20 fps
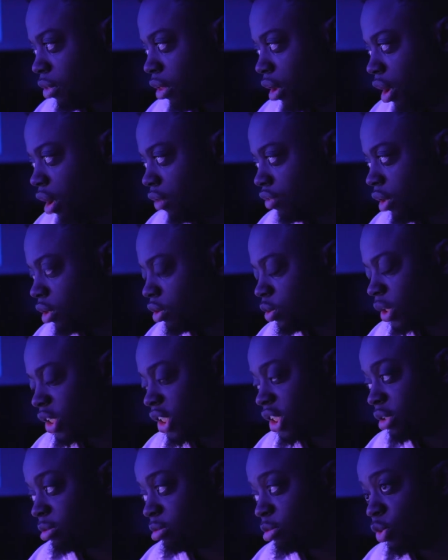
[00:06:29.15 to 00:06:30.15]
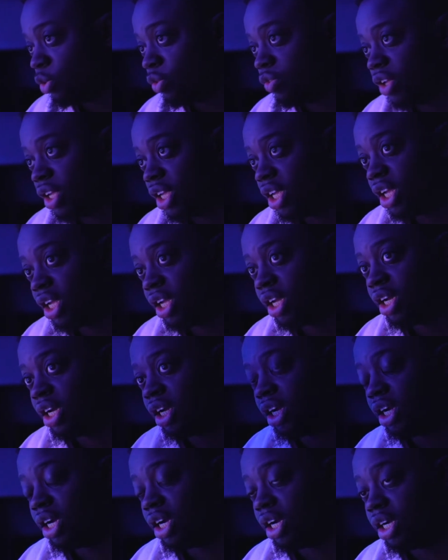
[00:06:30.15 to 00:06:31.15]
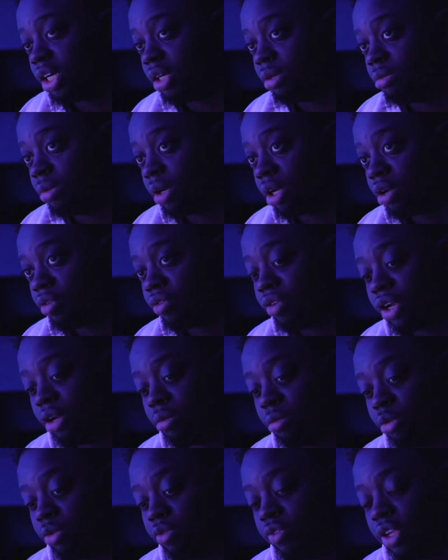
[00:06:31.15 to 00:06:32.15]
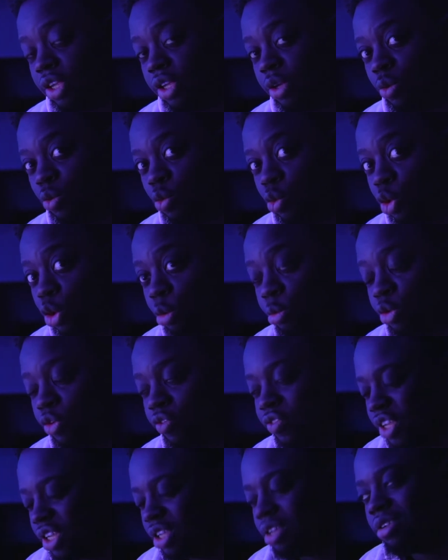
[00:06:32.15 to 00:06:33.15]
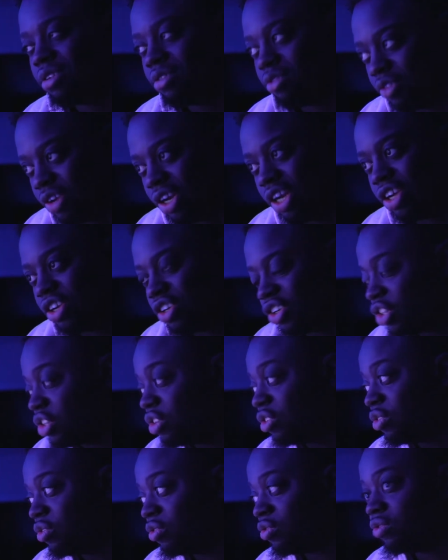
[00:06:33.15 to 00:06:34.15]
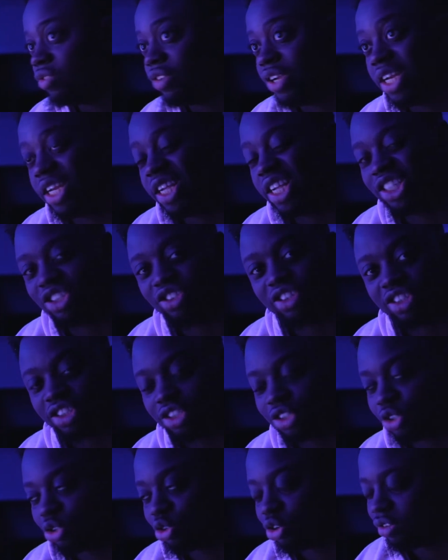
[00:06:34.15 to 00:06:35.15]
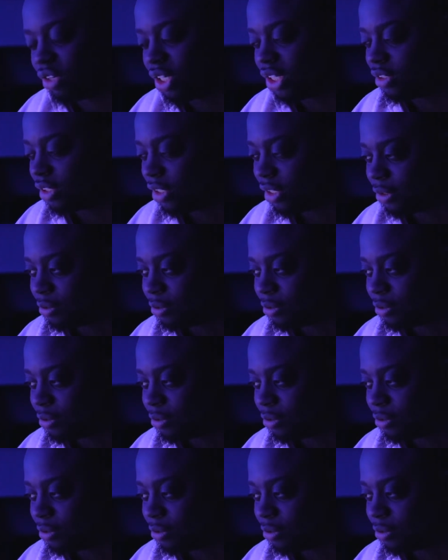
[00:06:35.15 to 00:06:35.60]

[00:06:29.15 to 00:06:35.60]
After I was watching the movie, um, a Korean movie, war movie, really good, really interesting story.